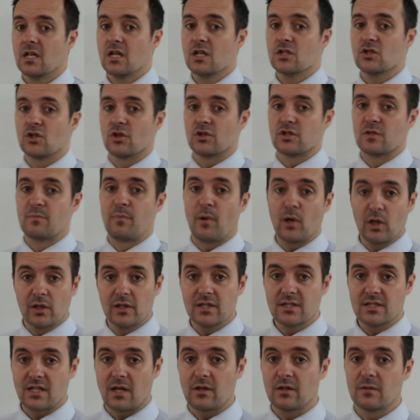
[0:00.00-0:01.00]
So to boil
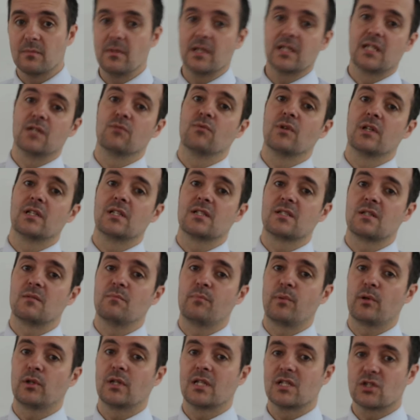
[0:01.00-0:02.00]
this down and make it really
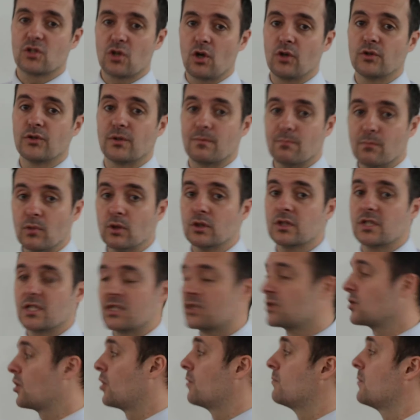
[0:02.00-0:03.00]
simple, it's called the
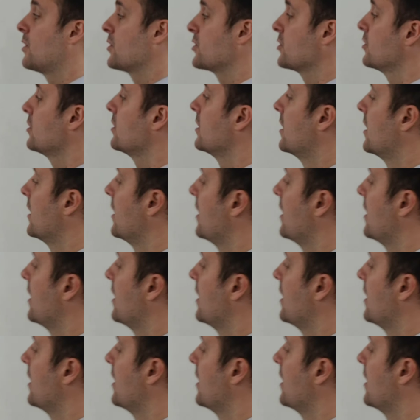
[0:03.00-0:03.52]
Multistore model